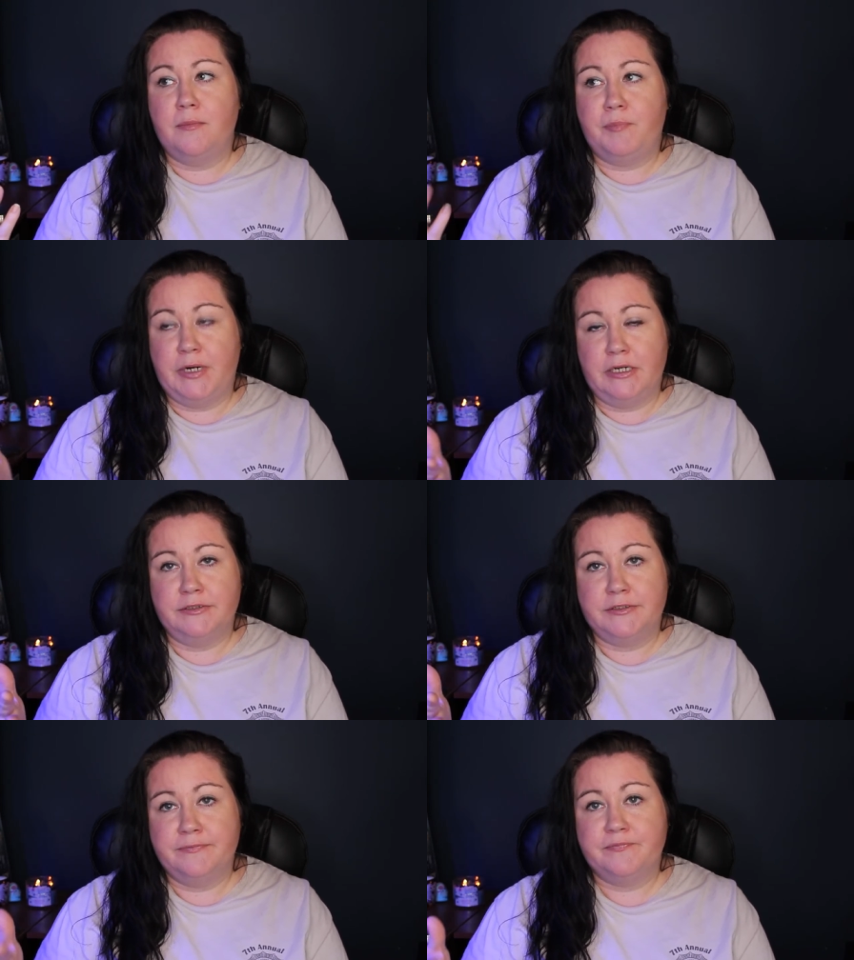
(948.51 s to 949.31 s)

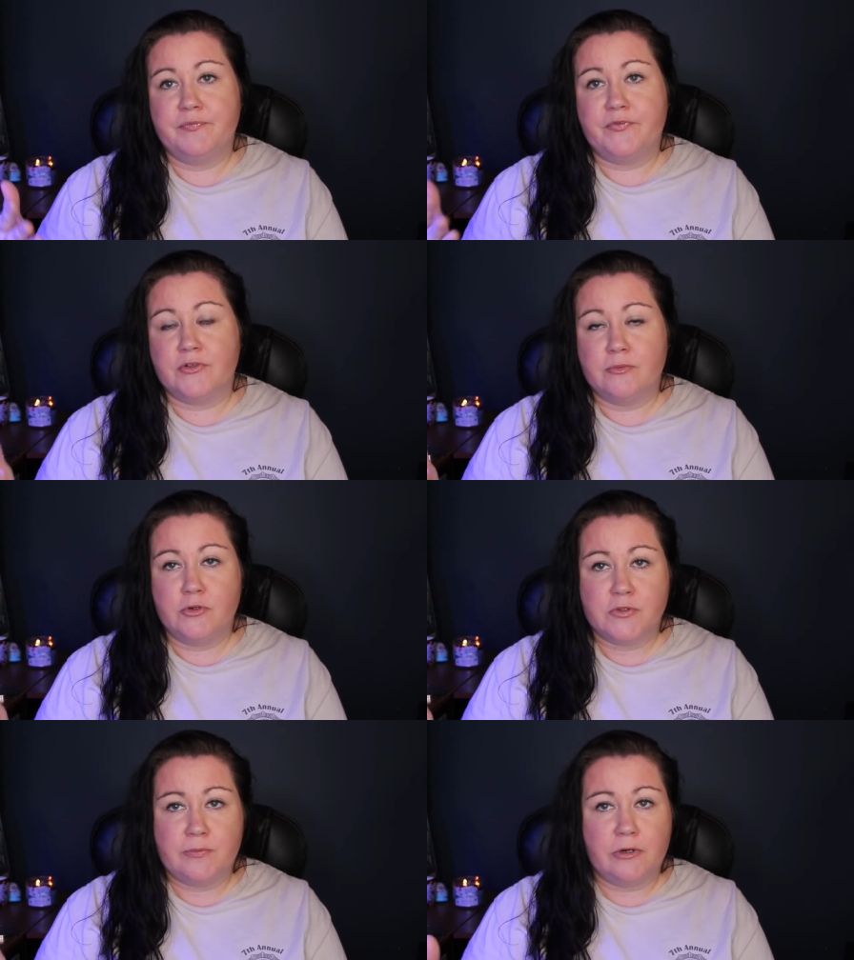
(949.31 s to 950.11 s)
but for the
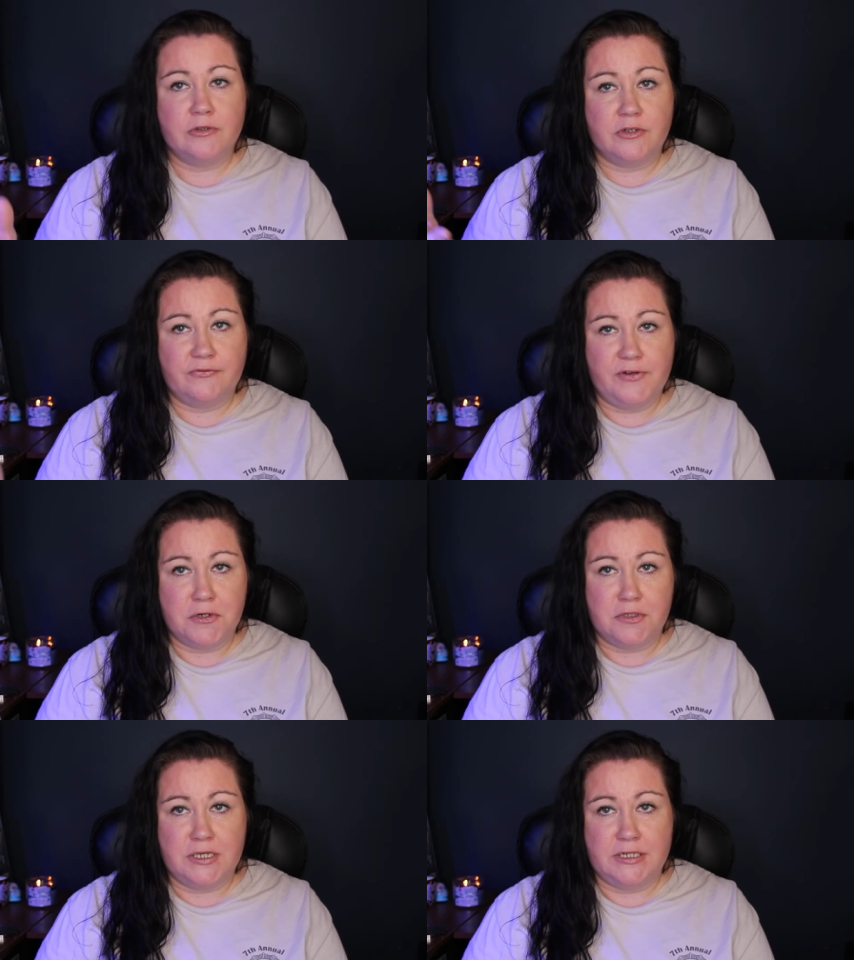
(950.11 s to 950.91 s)
most part they're
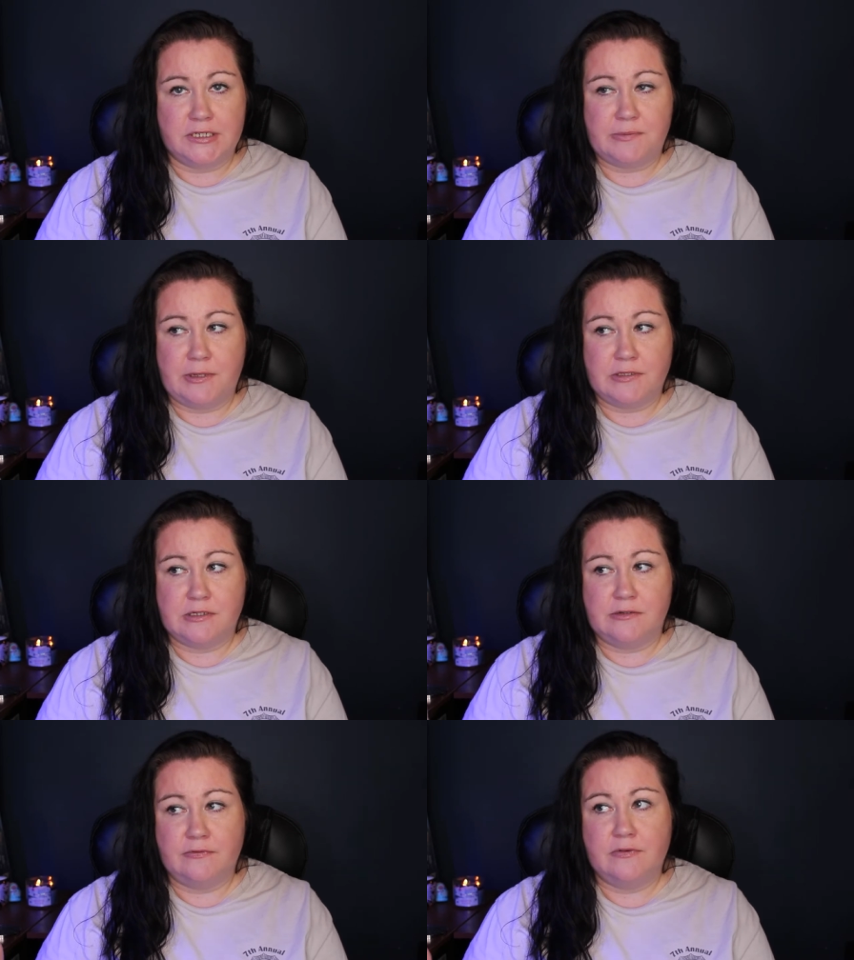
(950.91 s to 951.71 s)
fairly
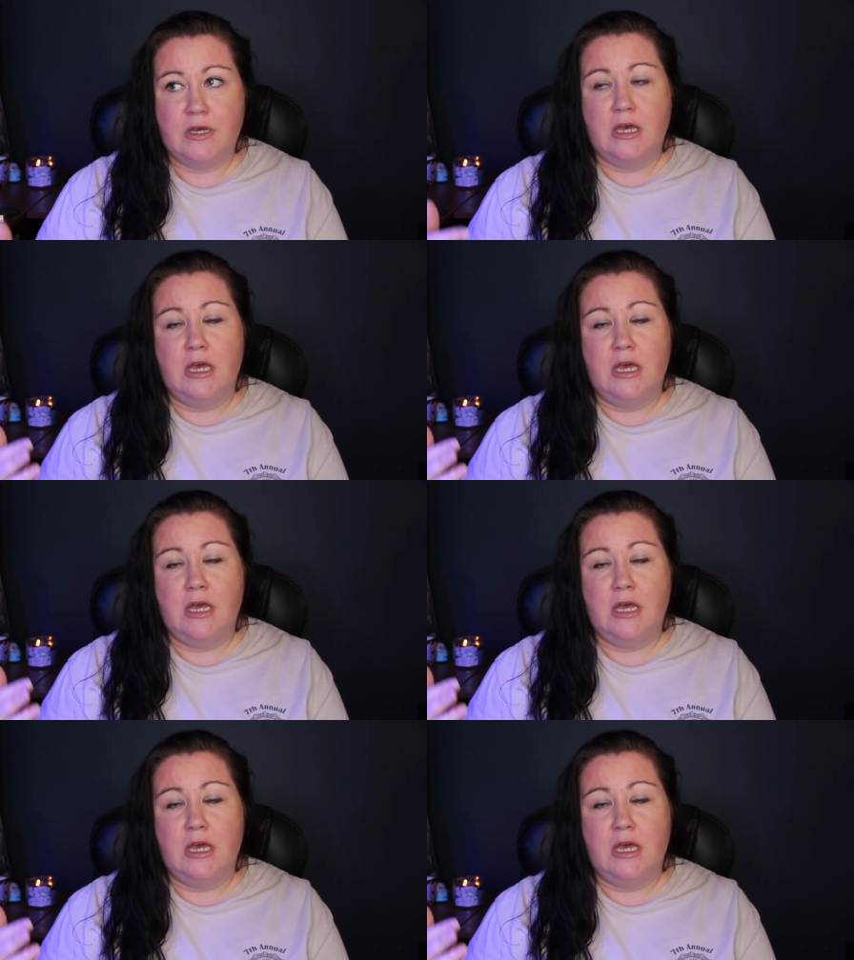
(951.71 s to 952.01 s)
inexpensive.